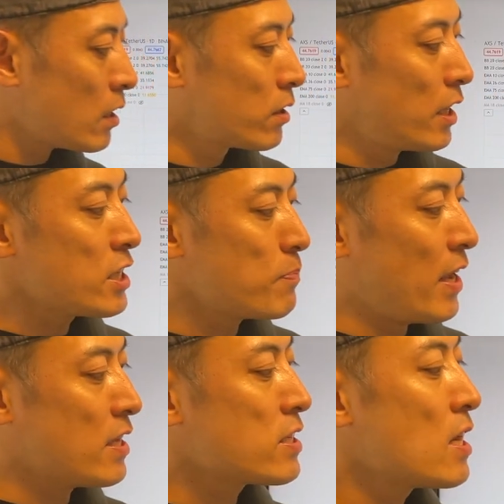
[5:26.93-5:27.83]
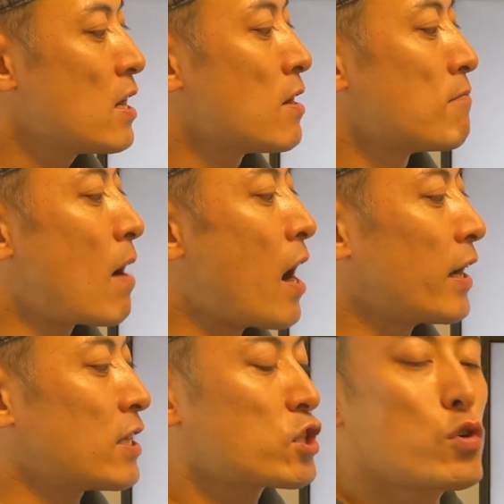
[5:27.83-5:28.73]
This means
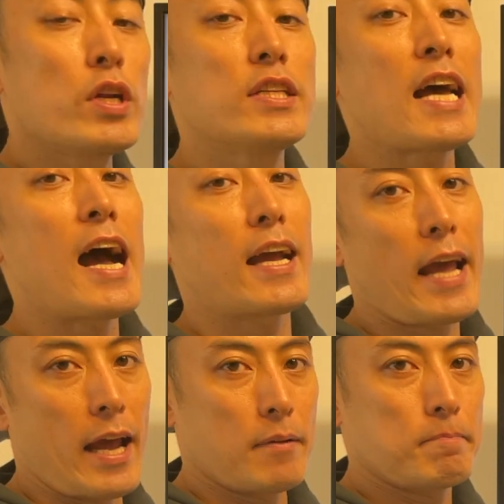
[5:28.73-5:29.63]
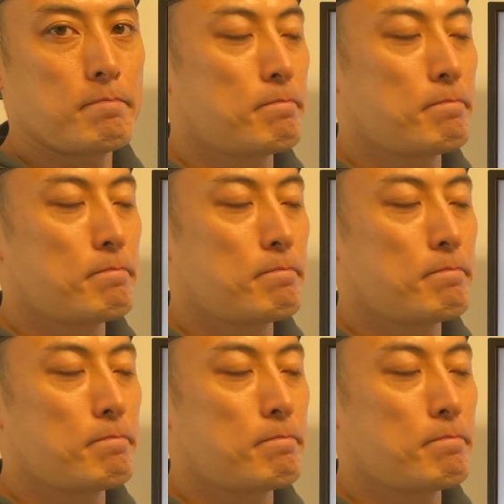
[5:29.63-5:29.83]
market is cooling down again.